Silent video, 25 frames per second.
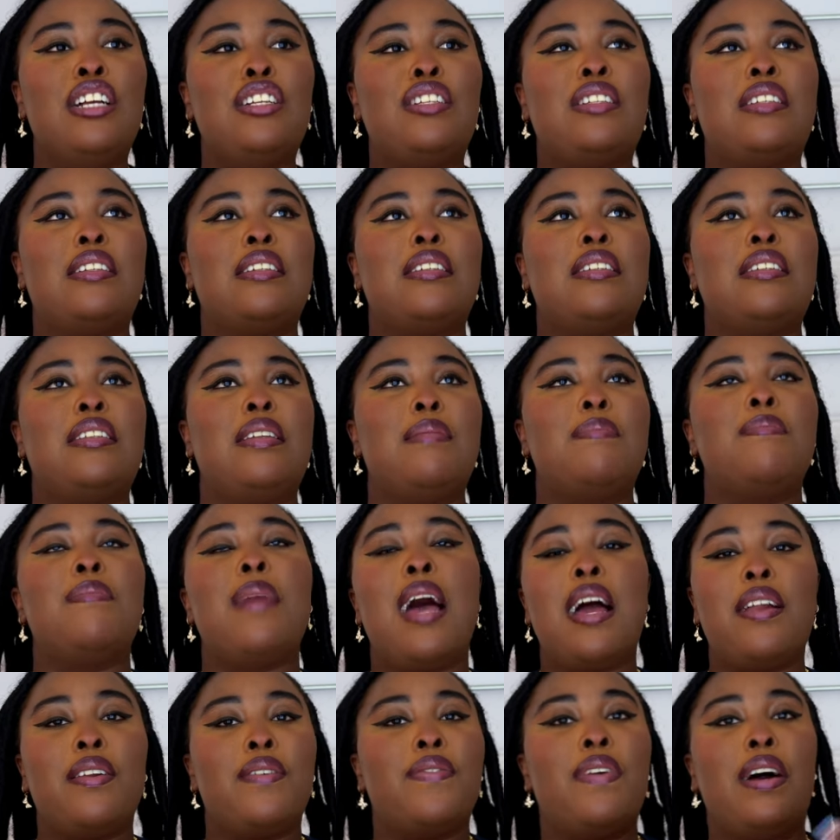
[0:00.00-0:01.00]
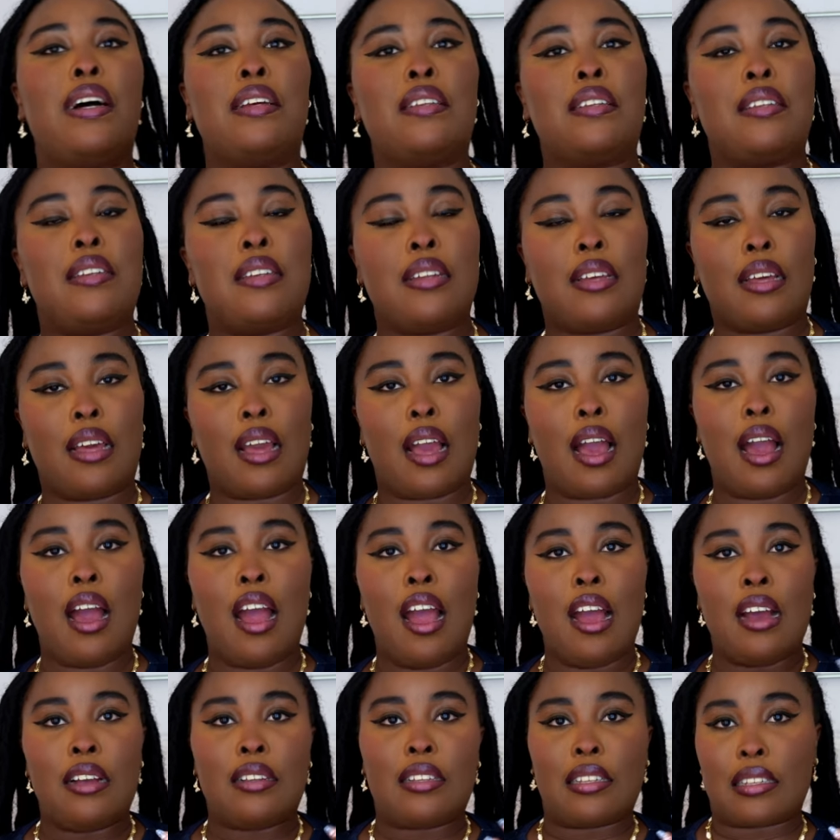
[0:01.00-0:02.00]
just manifesting
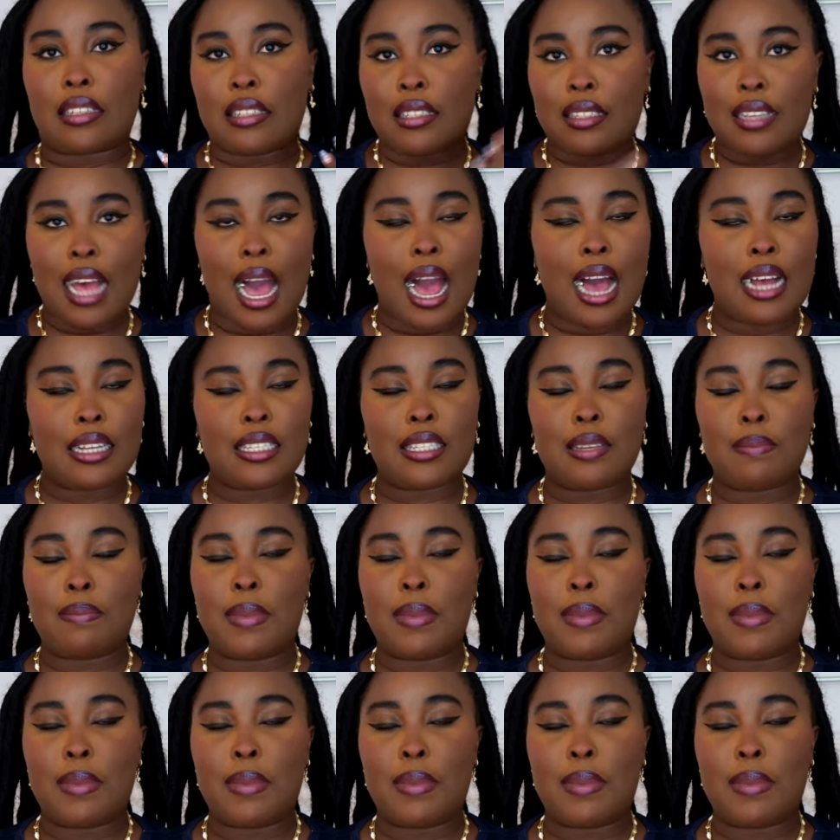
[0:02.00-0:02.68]
success,